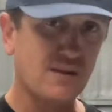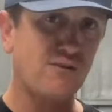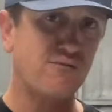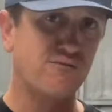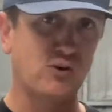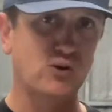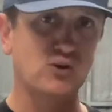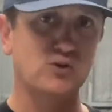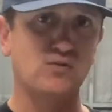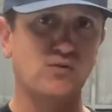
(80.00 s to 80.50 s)

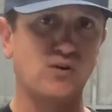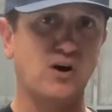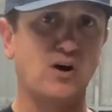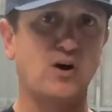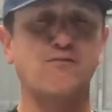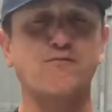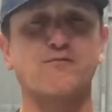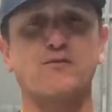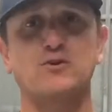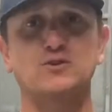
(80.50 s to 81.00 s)
First of
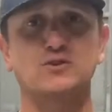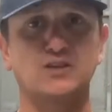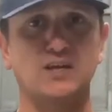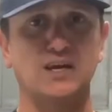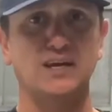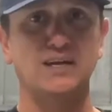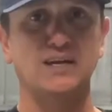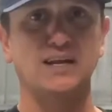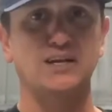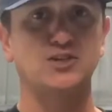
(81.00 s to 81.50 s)
all, first
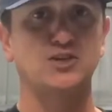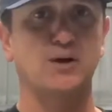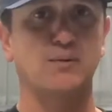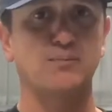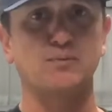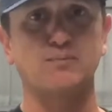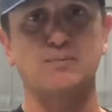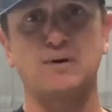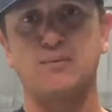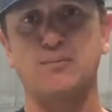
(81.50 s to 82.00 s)
thing that
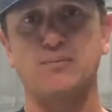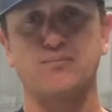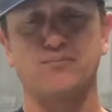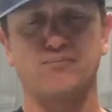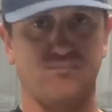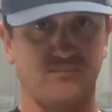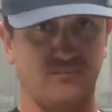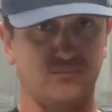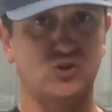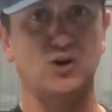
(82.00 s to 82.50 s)

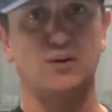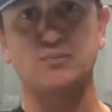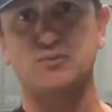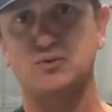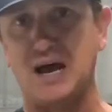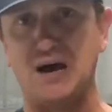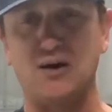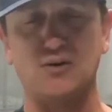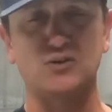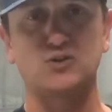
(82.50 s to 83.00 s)
jumped
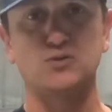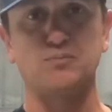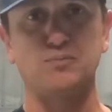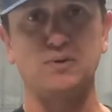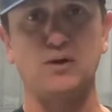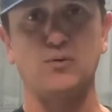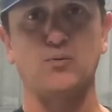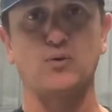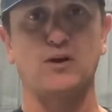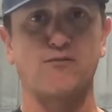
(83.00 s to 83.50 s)
out to
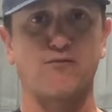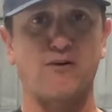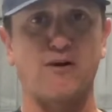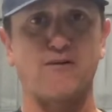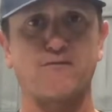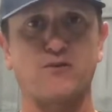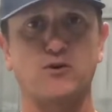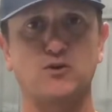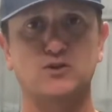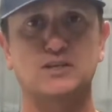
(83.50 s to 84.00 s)
me whenever I
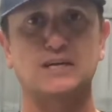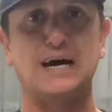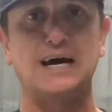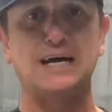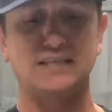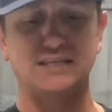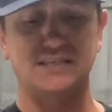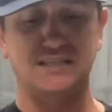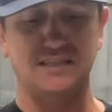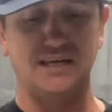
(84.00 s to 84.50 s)
first
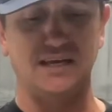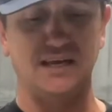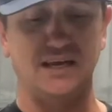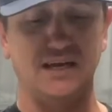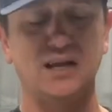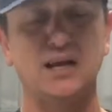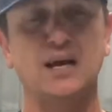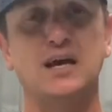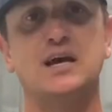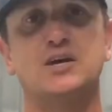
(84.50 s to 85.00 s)
got this
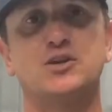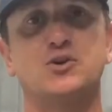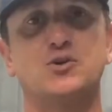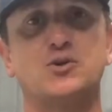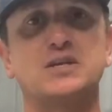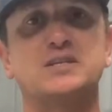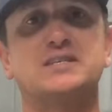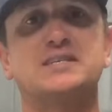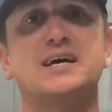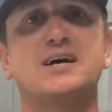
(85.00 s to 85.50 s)
thing, you
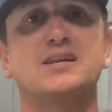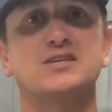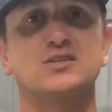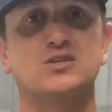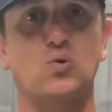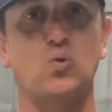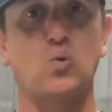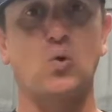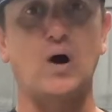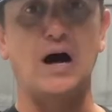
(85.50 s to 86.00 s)
could tell it's
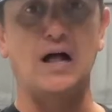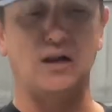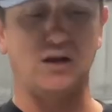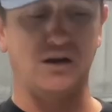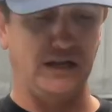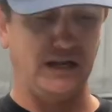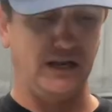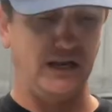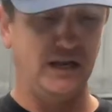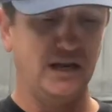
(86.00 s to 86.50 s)

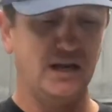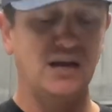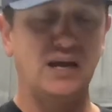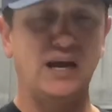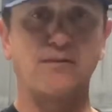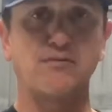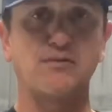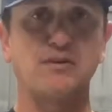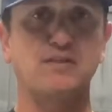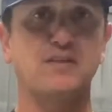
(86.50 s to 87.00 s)
quality.
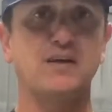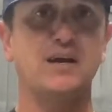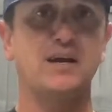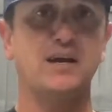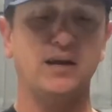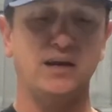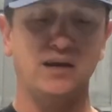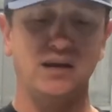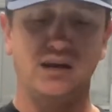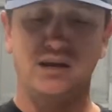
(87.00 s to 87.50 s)

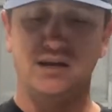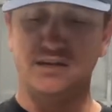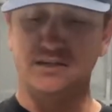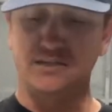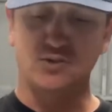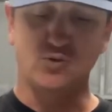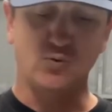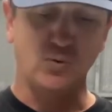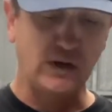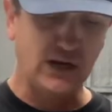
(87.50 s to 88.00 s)
Everything is
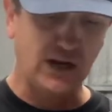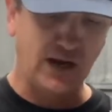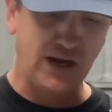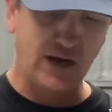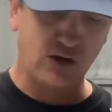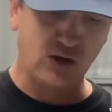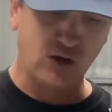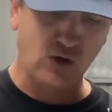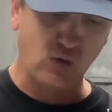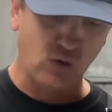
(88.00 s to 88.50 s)

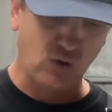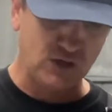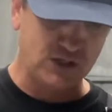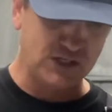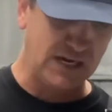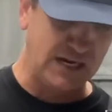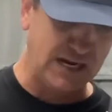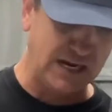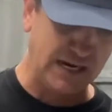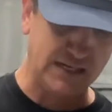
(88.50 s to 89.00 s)
3-layer
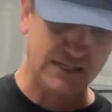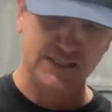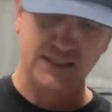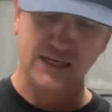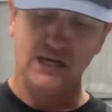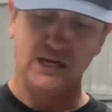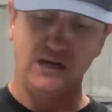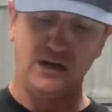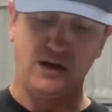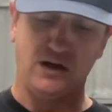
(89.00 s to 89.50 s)
GORE-TEX,
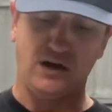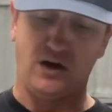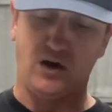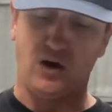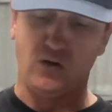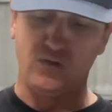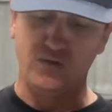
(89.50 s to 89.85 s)
all the